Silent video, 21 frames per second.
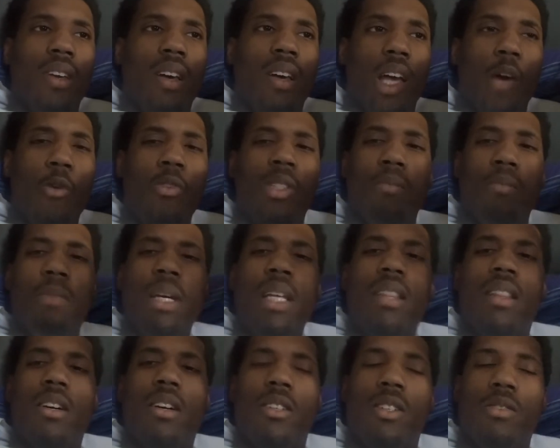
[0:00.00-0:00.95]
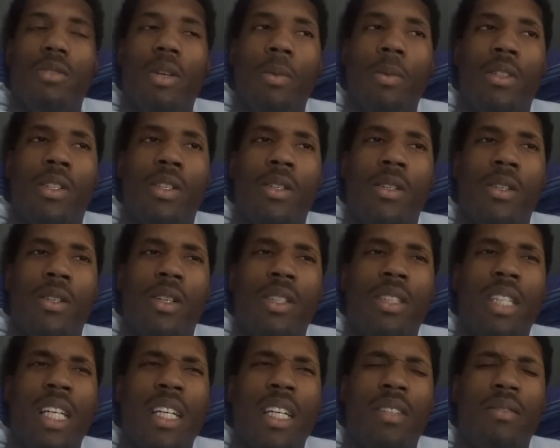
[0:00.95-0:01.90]
It was a meat load. I went to, I
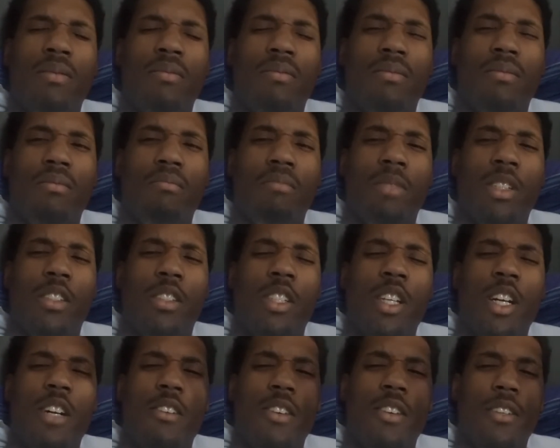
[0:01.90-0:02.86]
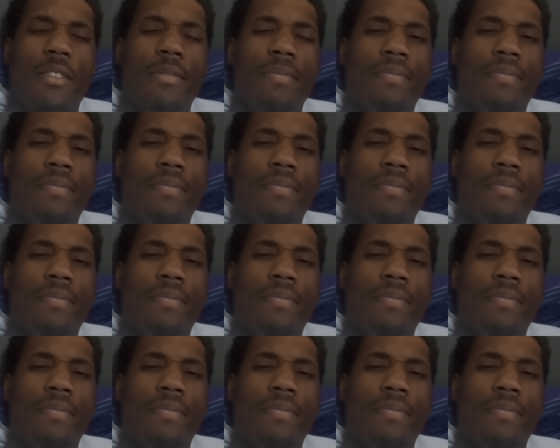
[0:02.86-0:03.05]
think, Missouri.